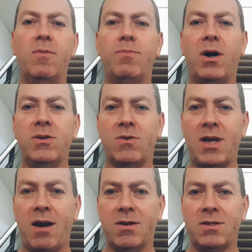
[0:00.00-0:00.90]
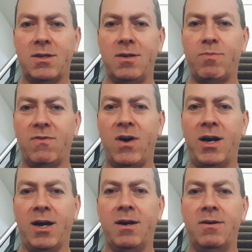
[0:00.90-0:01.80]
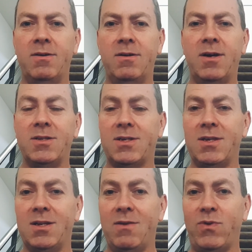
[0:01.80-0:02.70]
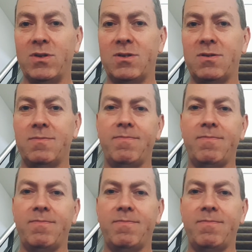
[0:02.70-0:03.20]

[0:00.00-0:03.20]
by your currency provider and see the difference.